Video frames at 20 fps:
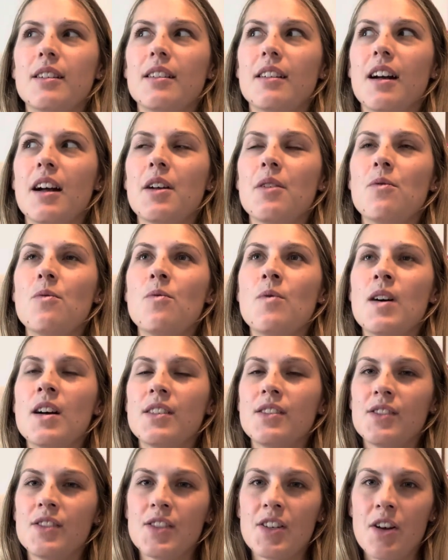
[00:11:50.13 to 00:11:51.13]
I
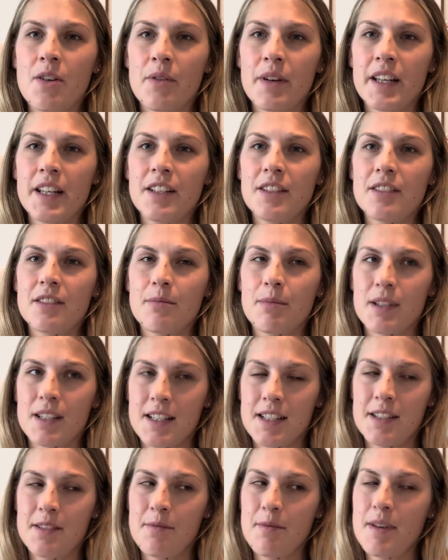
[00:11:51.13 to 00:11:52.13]
was going to
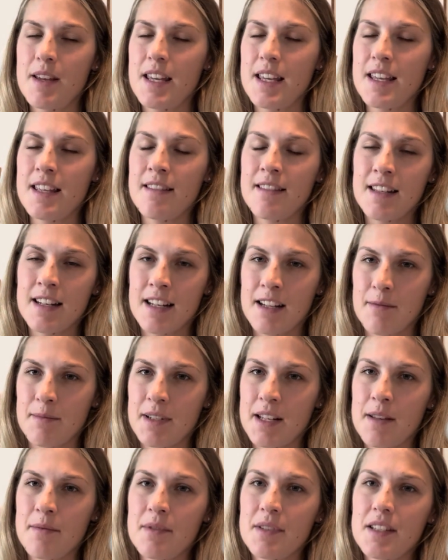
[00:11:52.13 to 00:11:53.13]
participate in the
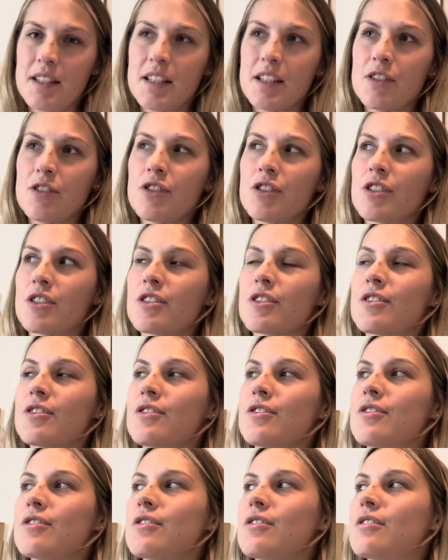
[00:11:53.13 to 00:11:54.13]
Naptime
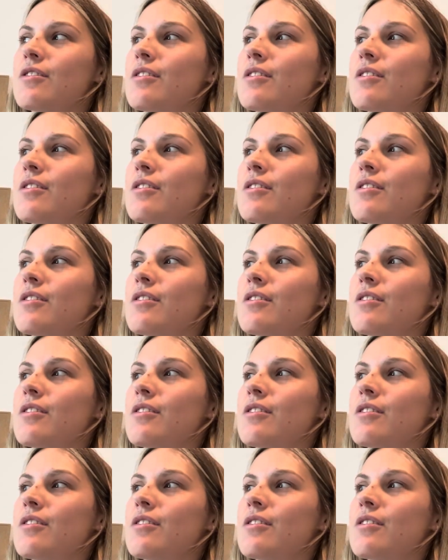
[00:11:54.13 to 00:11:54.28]
Stitchers